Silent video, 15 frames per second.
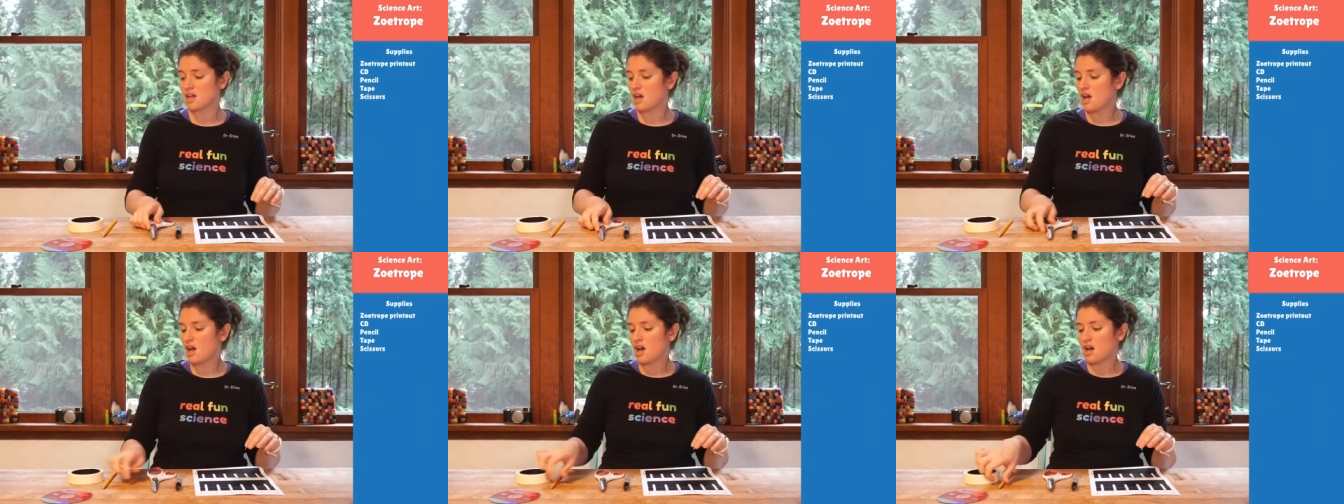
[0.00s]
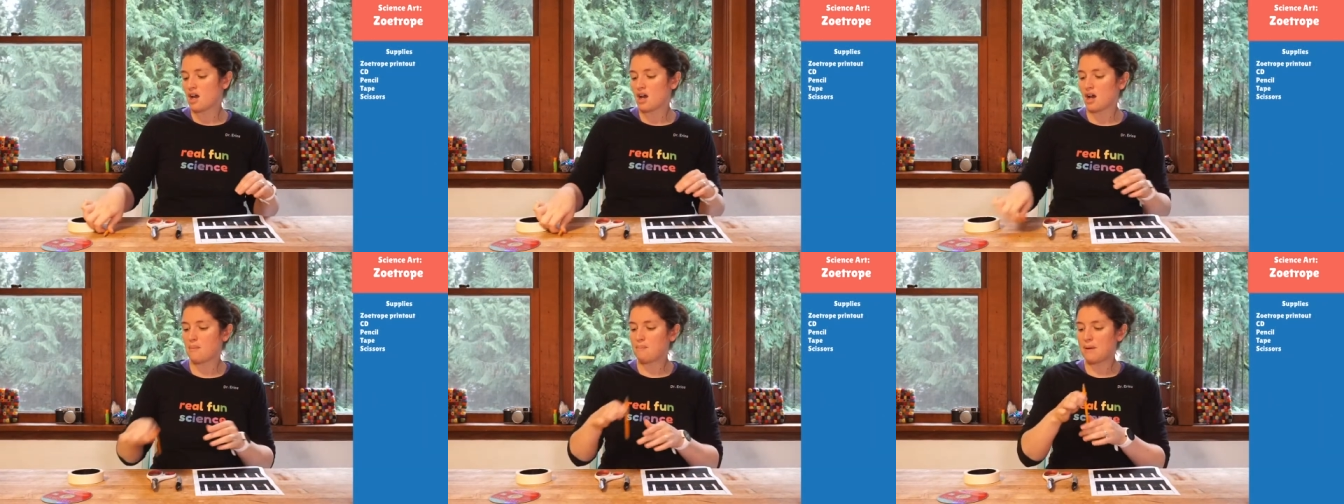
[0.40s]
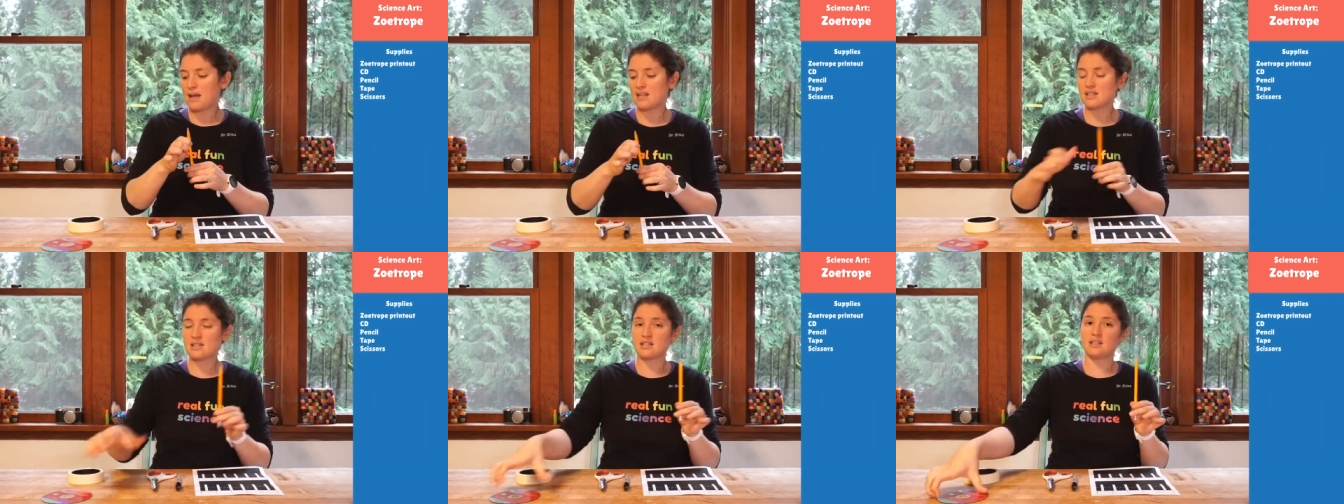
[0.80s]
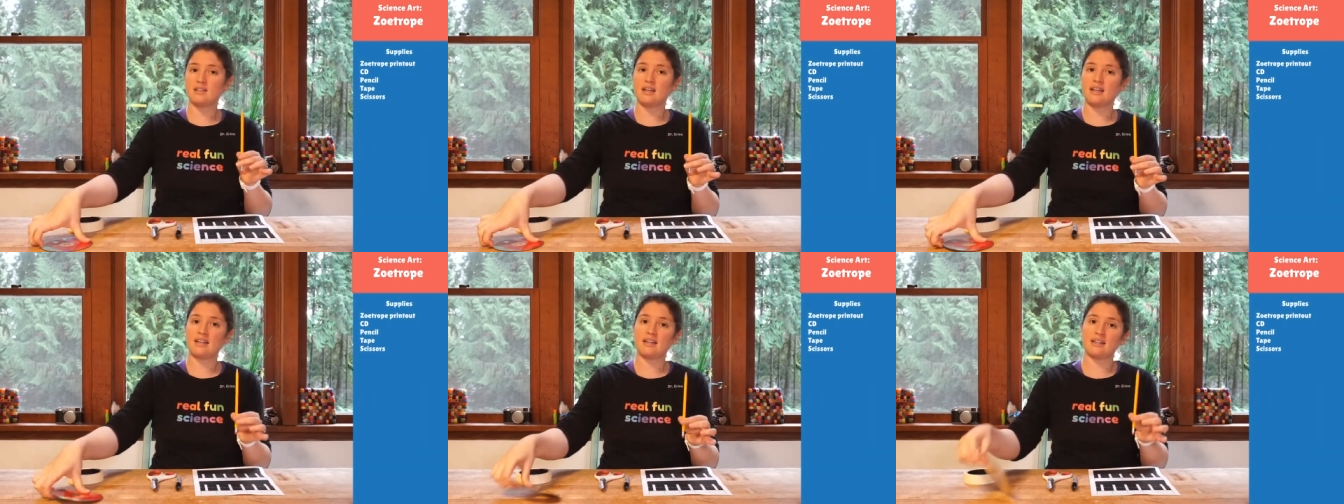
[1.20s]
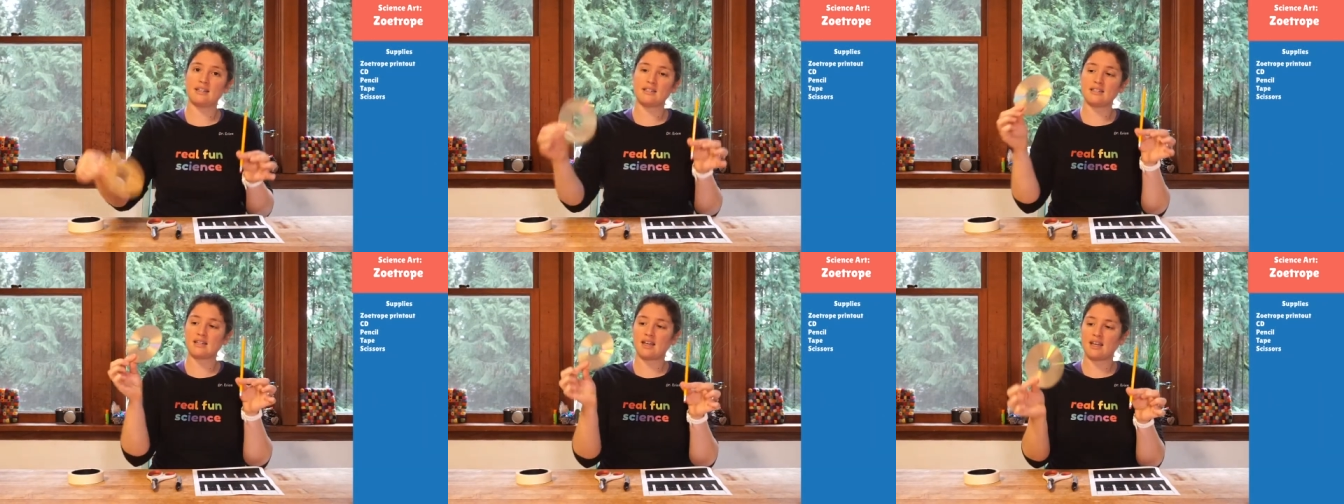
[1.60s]
a pencil,
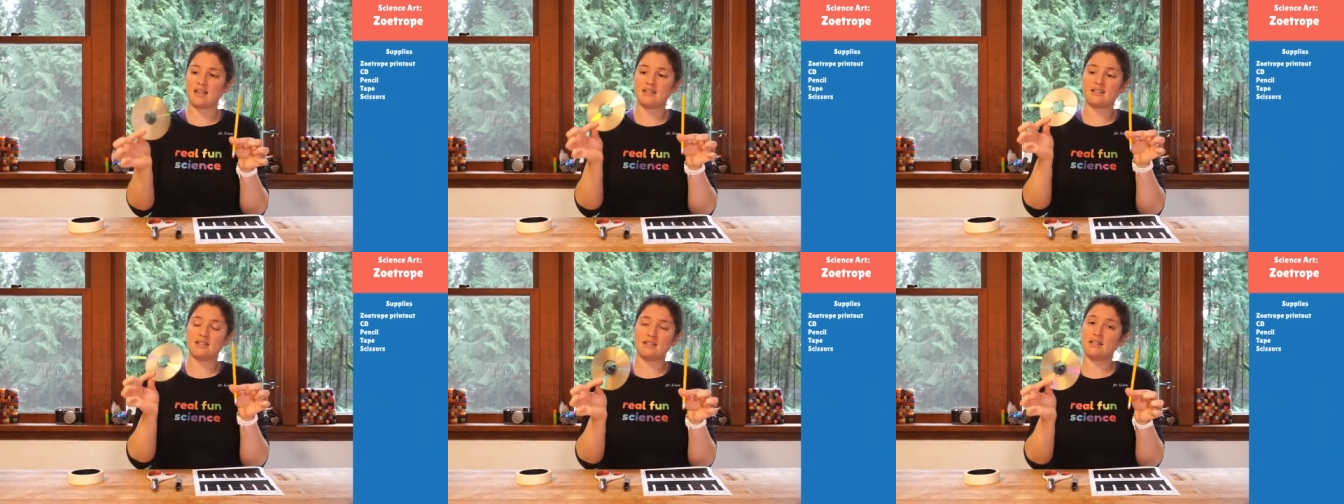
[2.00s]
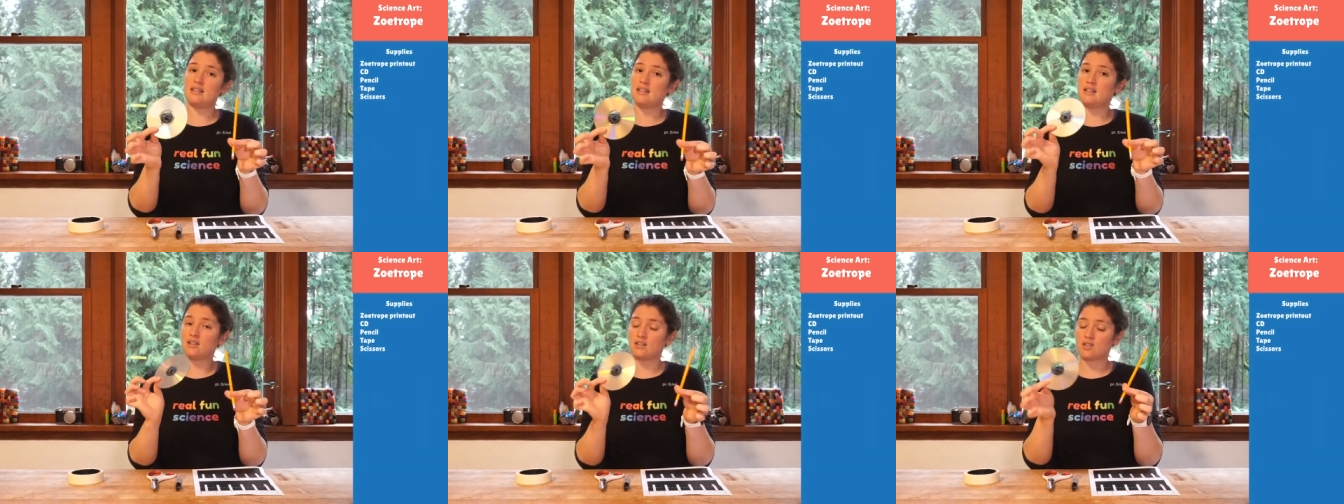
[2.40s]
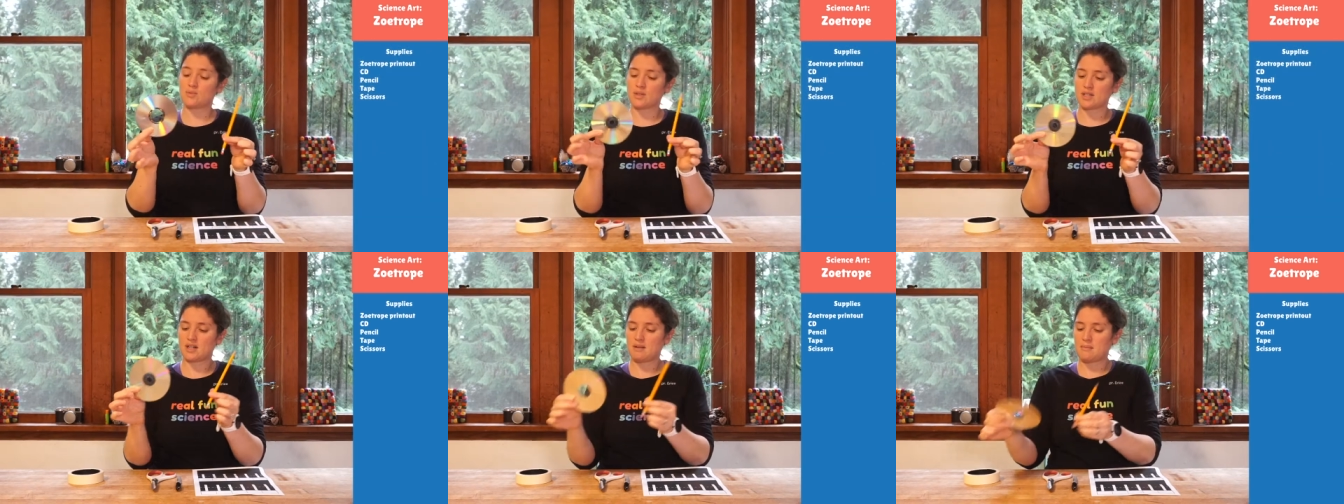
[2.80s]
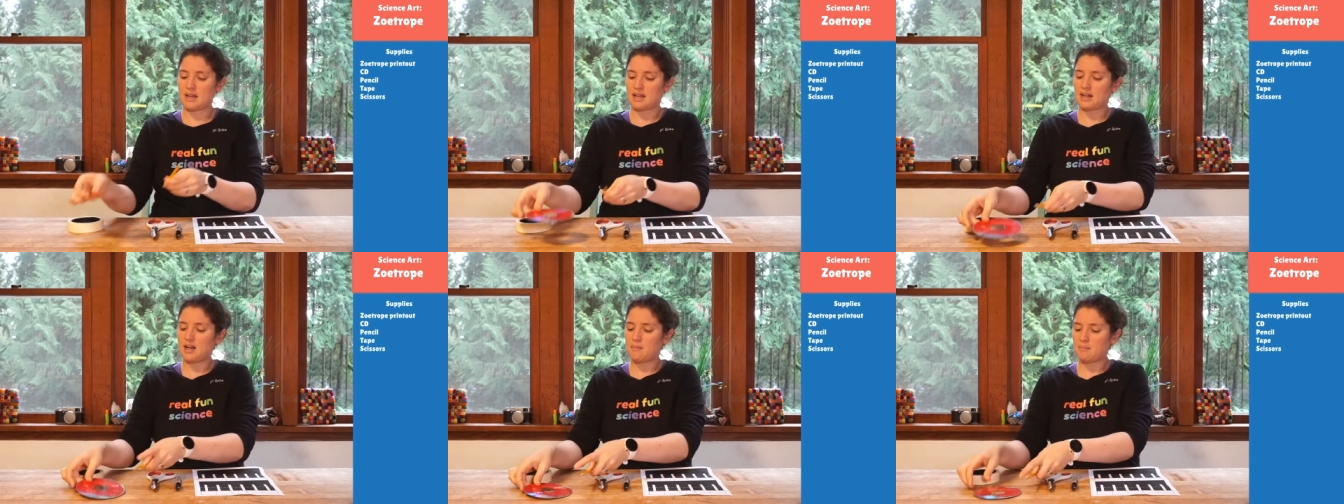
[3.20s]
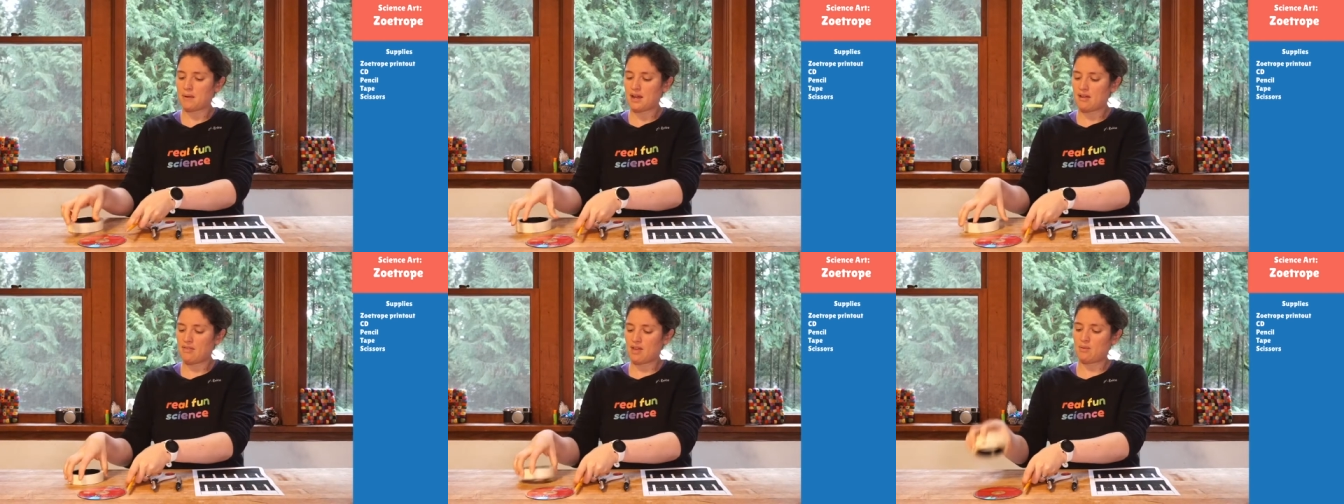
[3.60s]
and a CD or is what's gonna make it up,
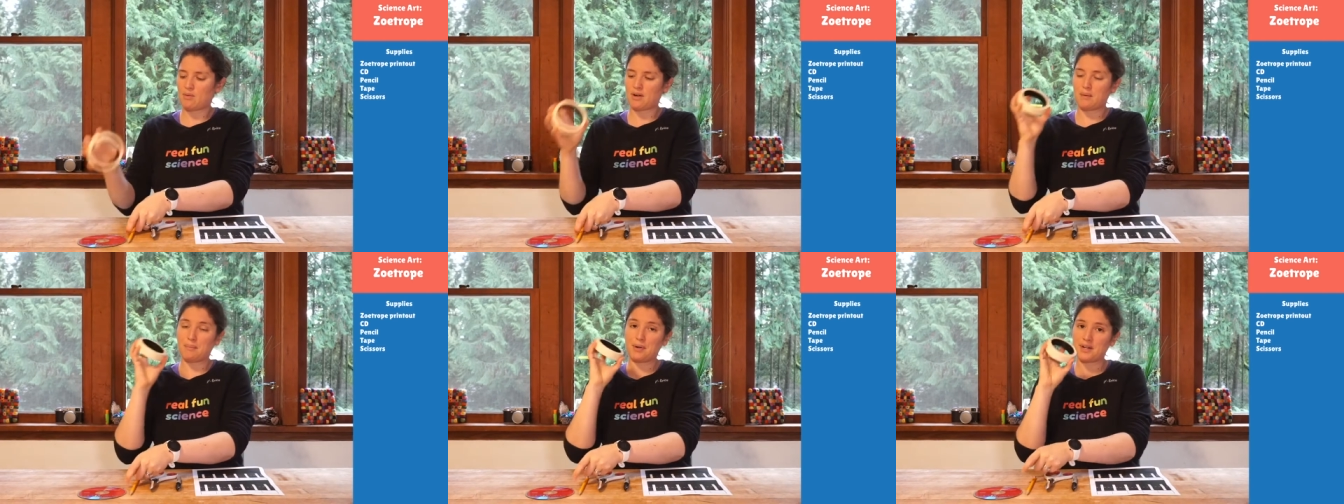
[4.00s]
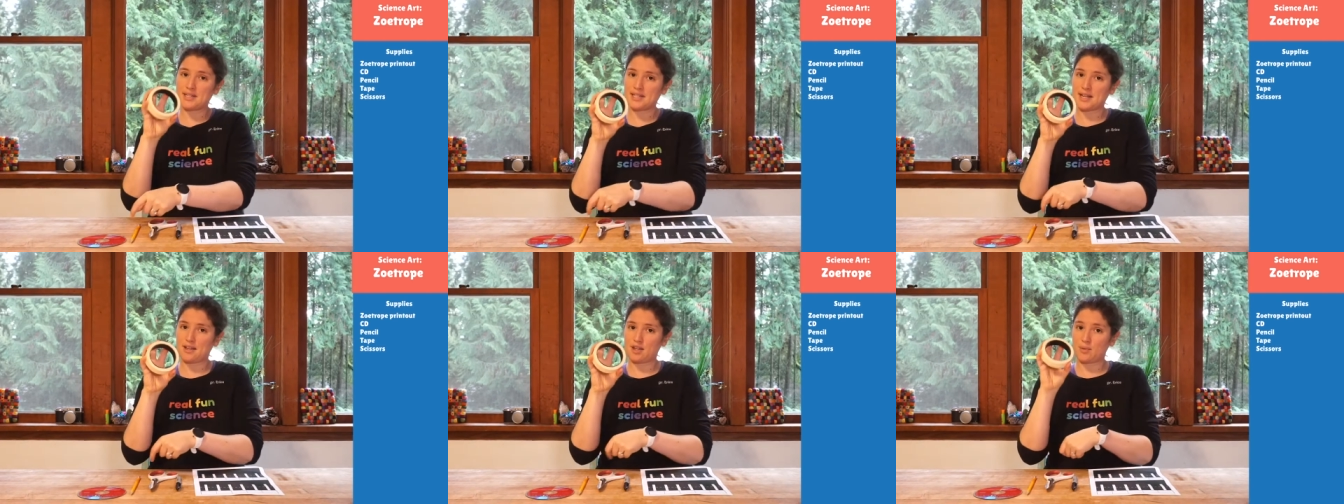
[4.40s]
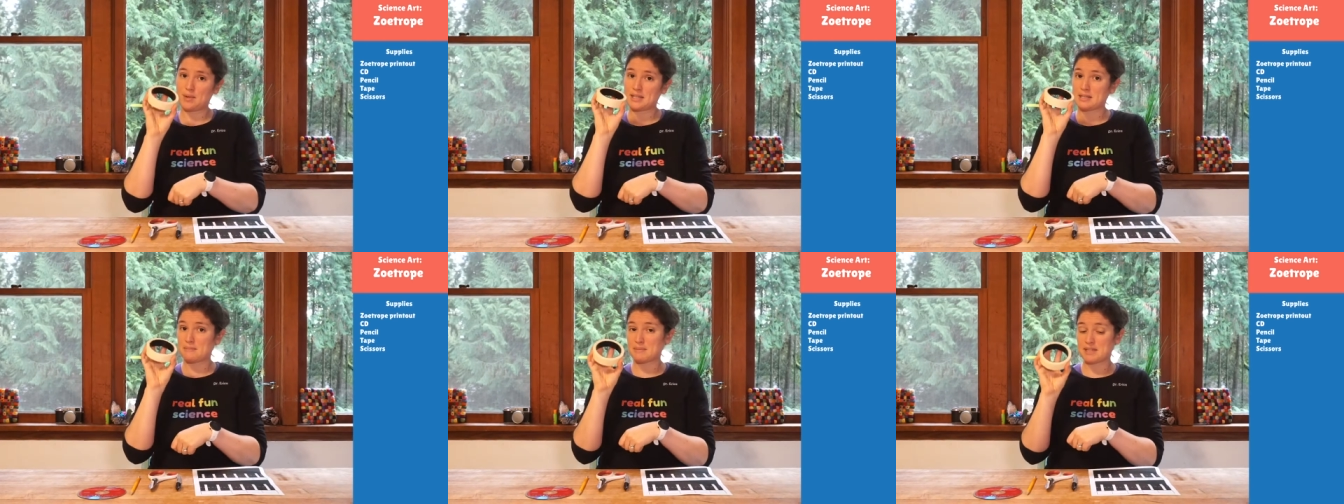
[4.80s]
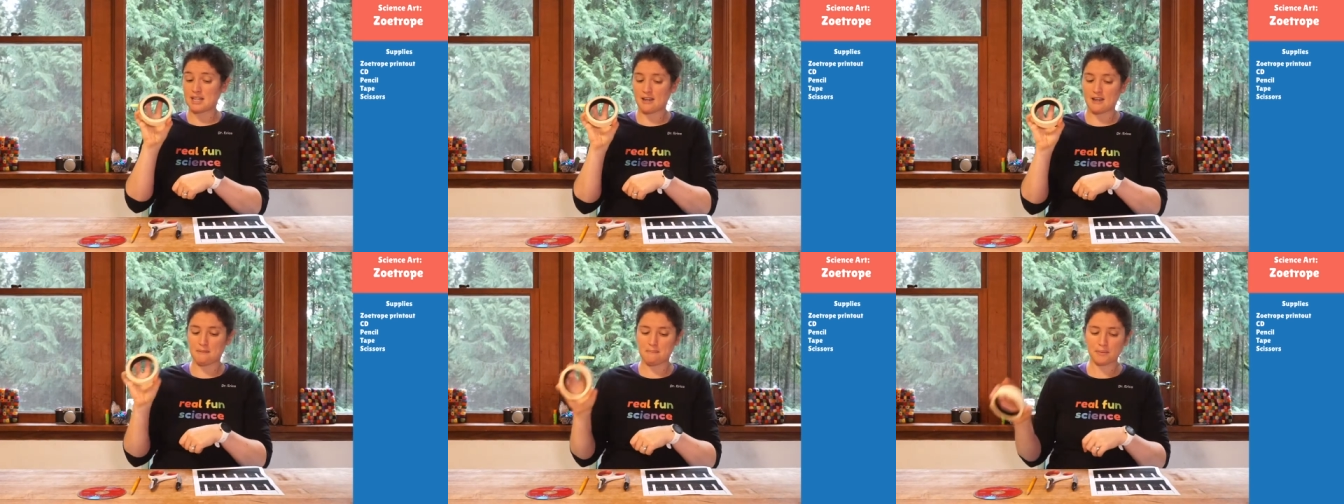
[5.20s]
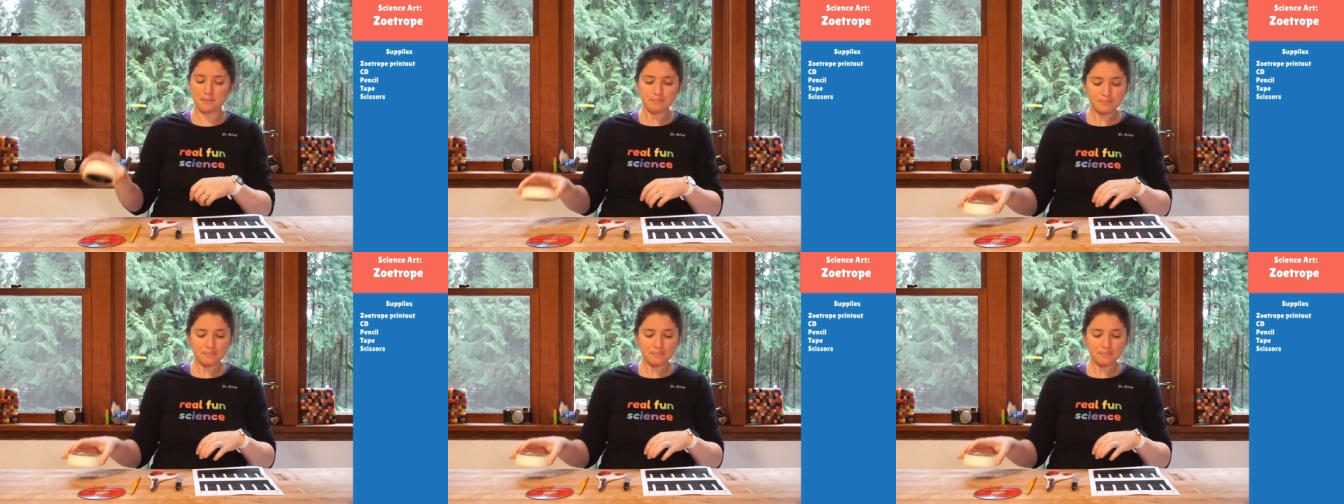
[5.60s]
and then we're gonna put it together with some tape.